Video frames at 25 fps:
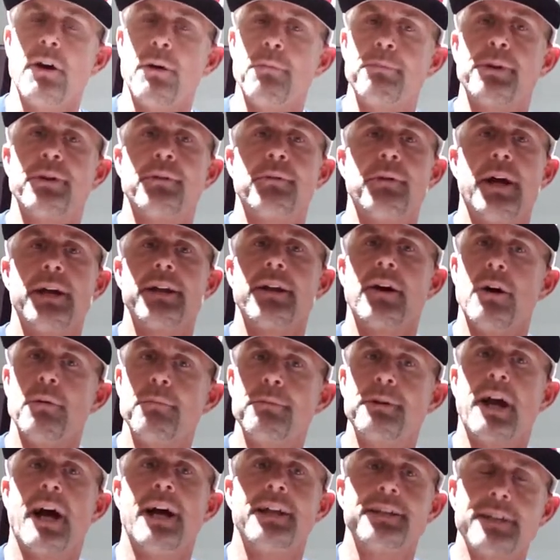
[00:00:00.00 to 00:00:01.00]
I hope you're right. I
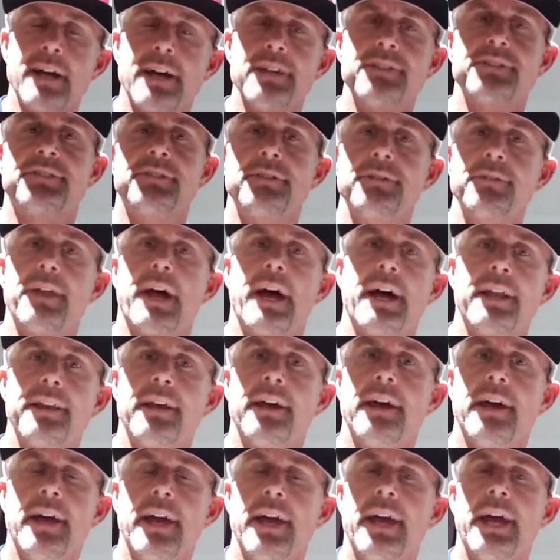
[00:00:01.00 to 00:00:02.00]
hope God does do
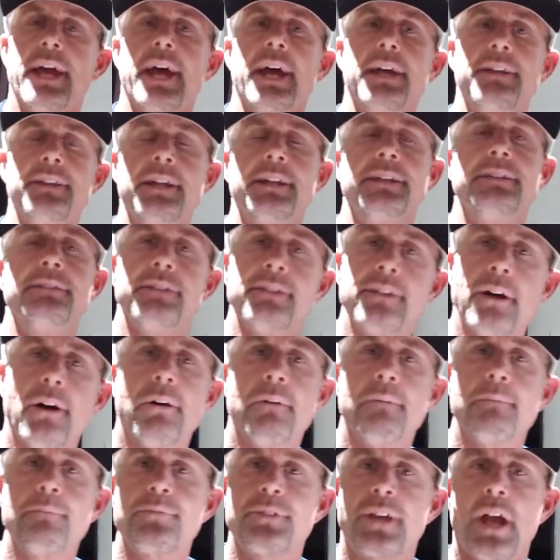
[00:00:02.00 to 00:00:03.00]
that. And then, you
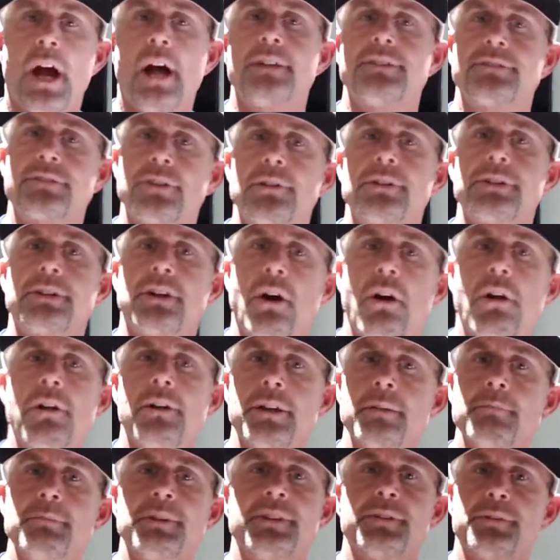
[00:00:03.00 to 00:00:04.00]
know, God started
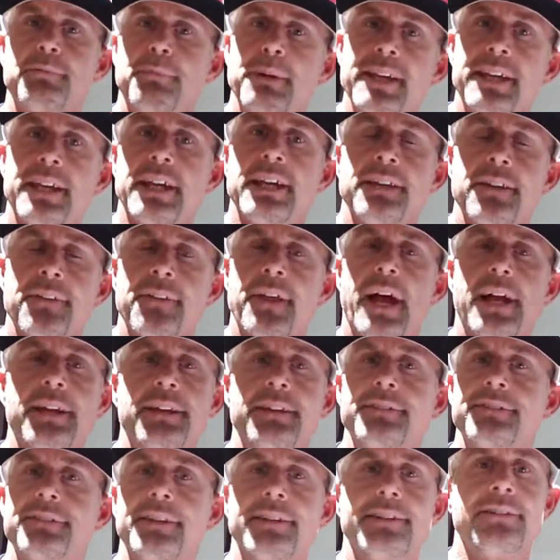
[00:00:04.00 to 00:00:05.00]
calling him to speak into
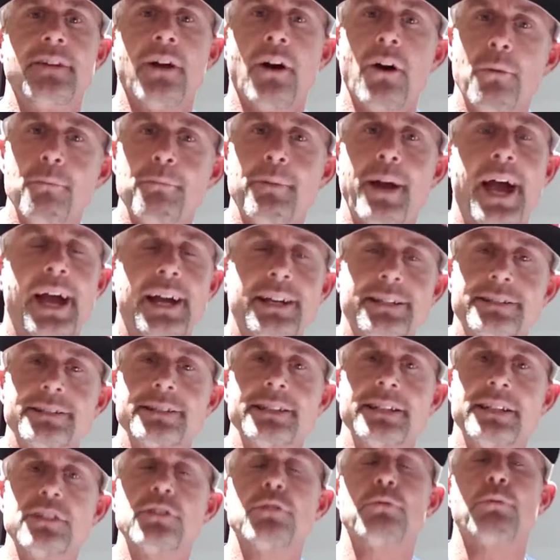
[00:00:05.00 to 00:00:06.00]
that. And he said, "No,
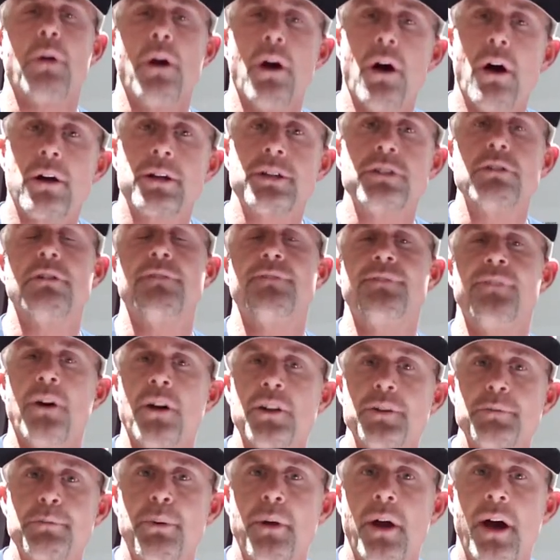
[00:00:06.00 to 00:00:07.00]
actually, you're wrong. You're a
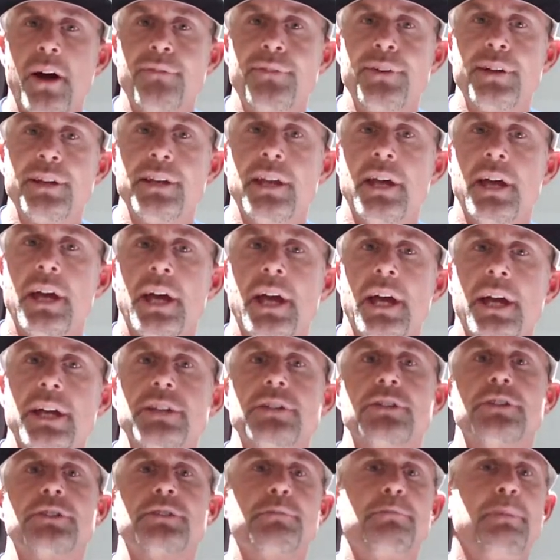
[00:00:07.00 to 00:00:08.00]
false prophet.
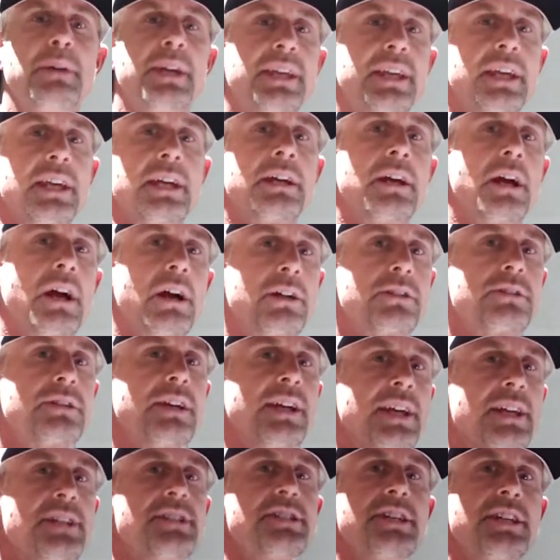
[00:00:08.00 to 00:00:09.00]
You're speaking
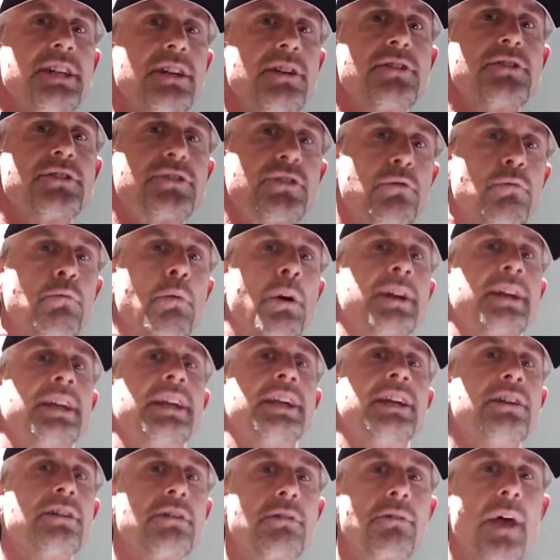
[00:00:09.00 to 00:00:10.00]
to itchy ears who want to
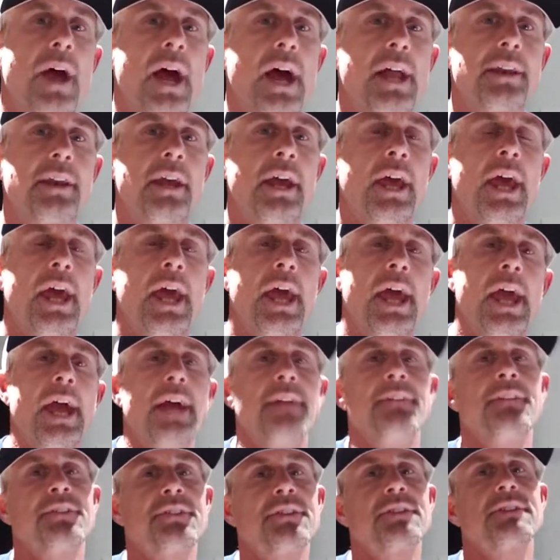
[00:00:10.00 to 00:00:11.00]
hear that.
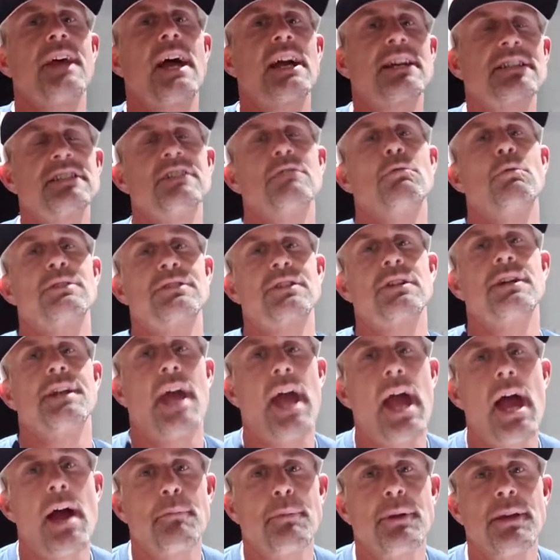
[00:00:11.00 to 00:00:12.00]
And this is actually what's going
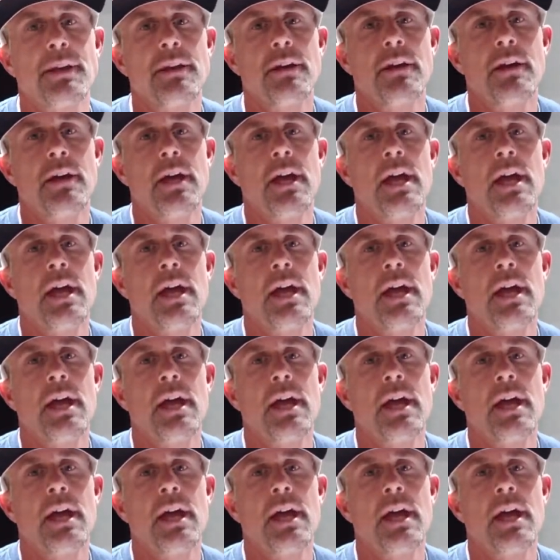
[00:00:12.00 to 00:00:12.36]
to happen."